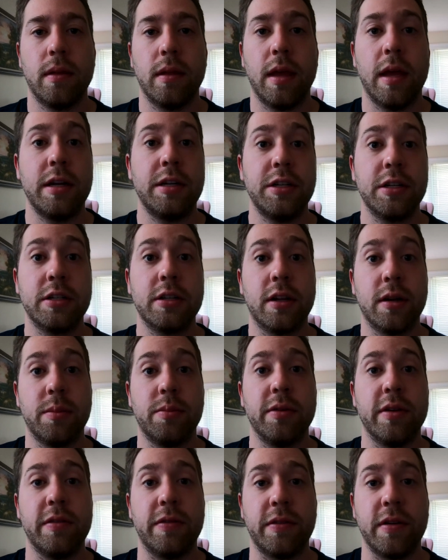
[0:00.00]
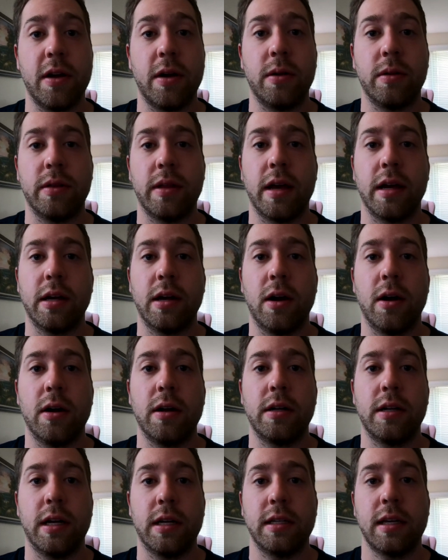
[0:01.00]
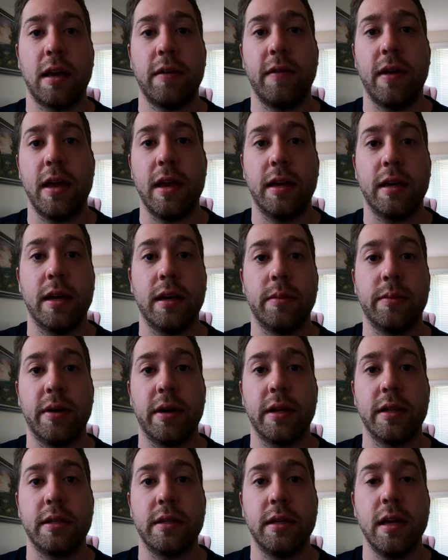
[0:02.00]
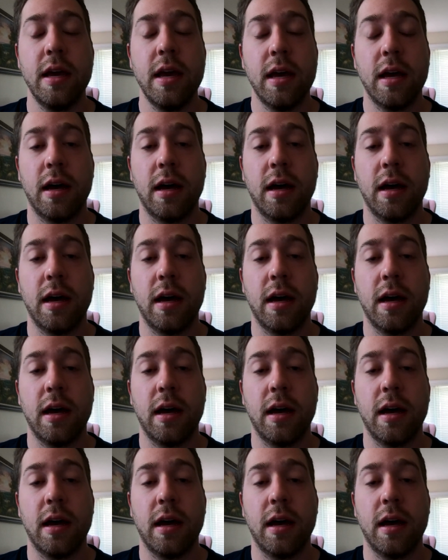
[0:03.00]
And just on a brief note, that card does have 8 gigabytes